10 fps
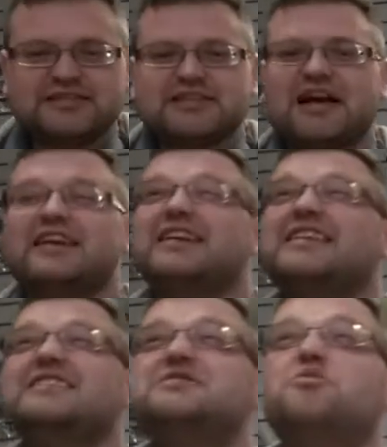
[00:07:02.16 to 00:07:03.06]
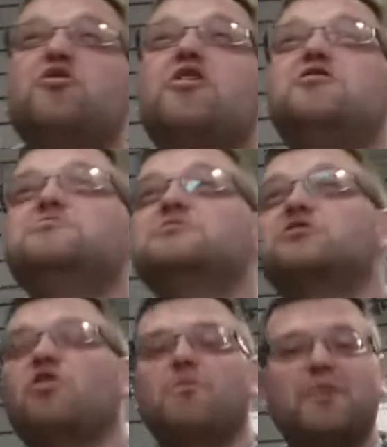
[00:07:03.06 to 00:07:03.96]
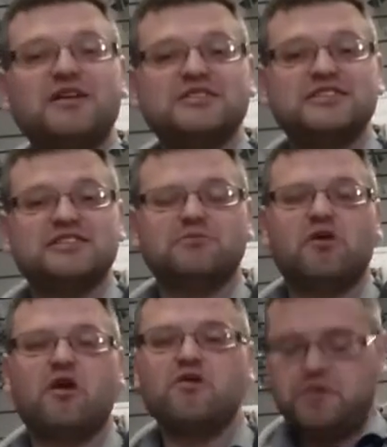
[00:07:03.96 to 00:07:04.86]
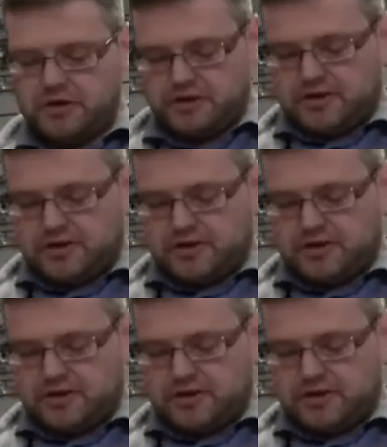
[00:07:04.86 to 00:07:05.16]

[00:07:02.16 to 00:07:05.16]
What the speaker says: Saturday tomorrow, got the buses tomorrow.